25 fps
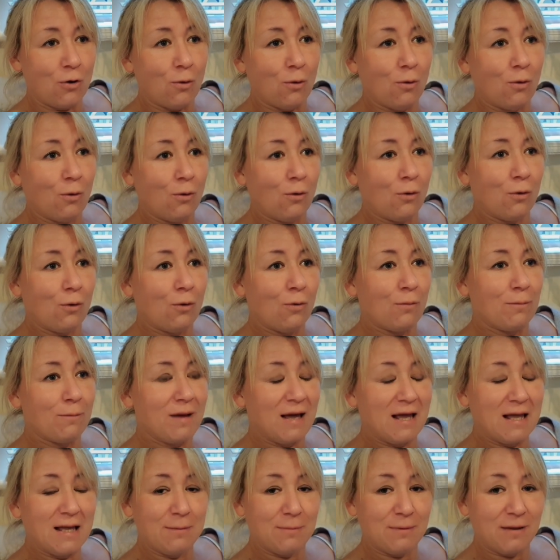Or
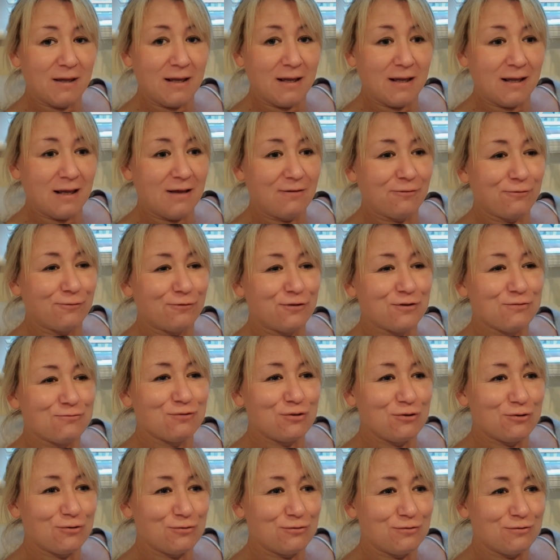maybe if
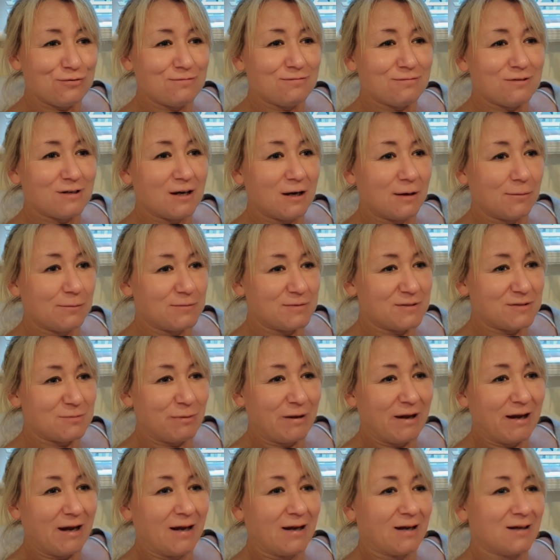rune comes
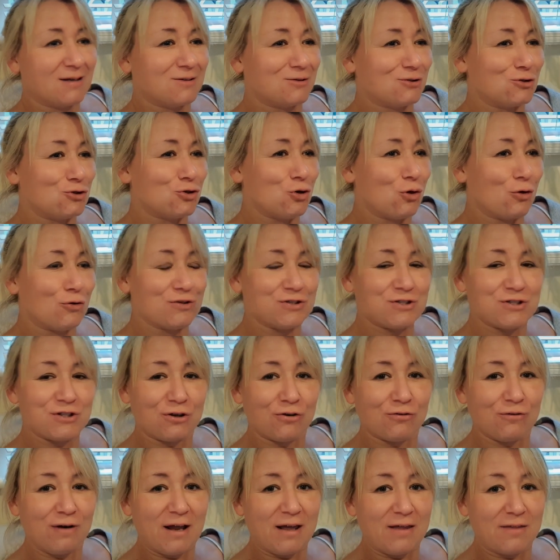back not so
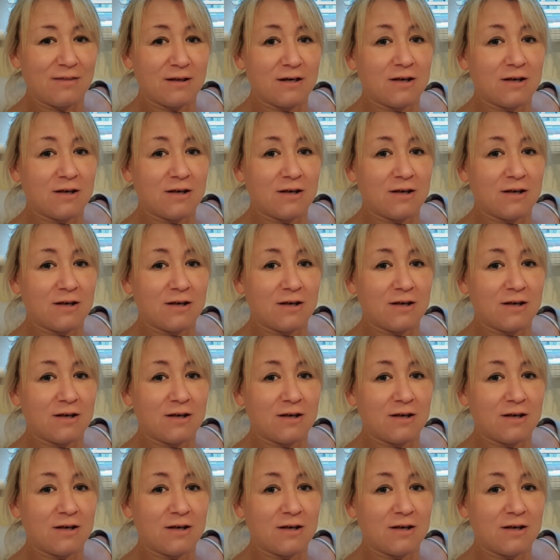great,